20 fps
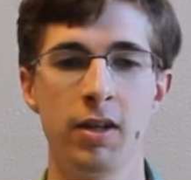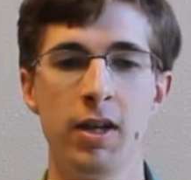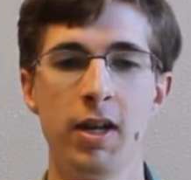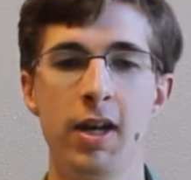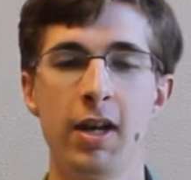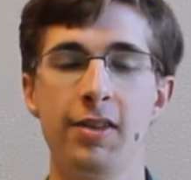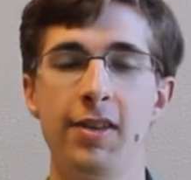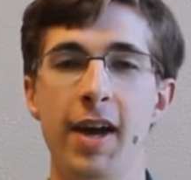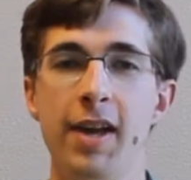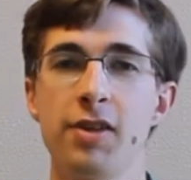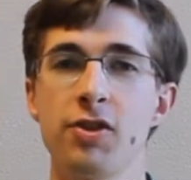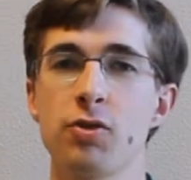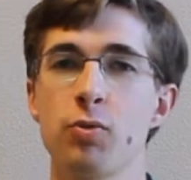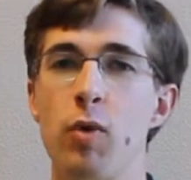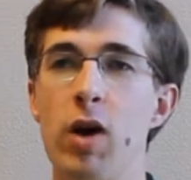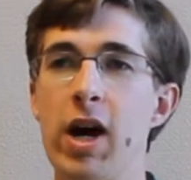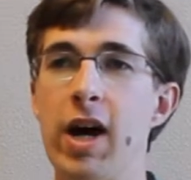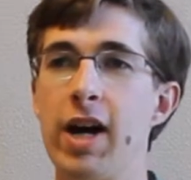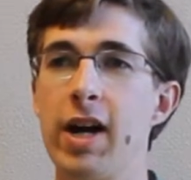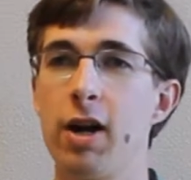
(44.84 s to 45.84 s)
And that is
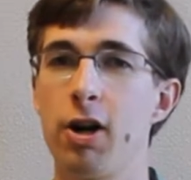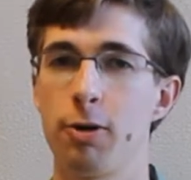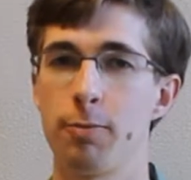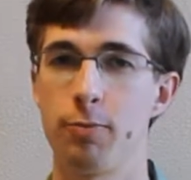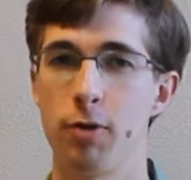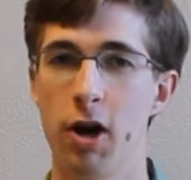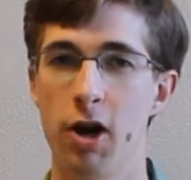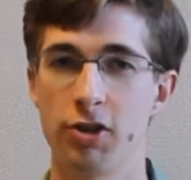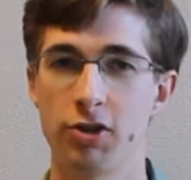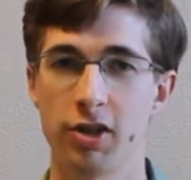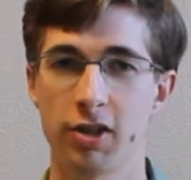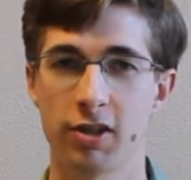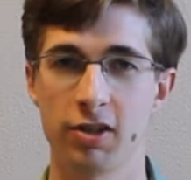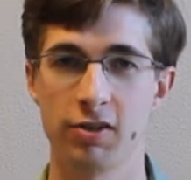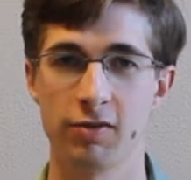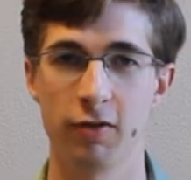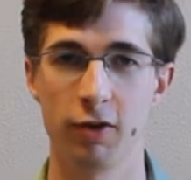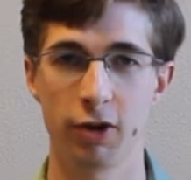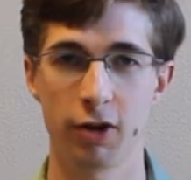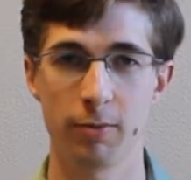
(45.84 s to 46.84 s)
why our project
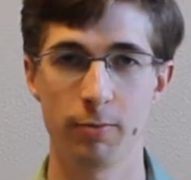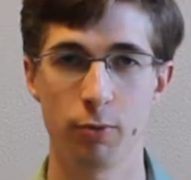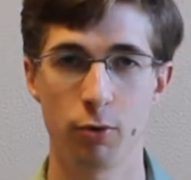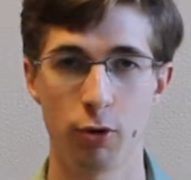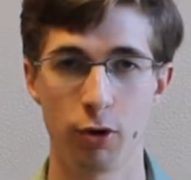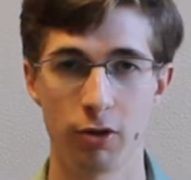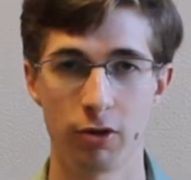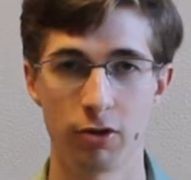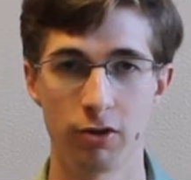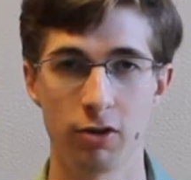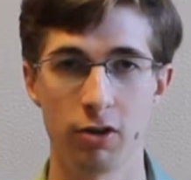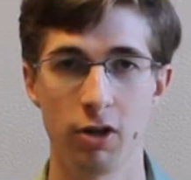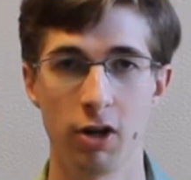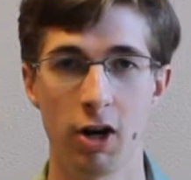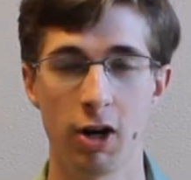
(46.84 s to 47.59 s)
is very important.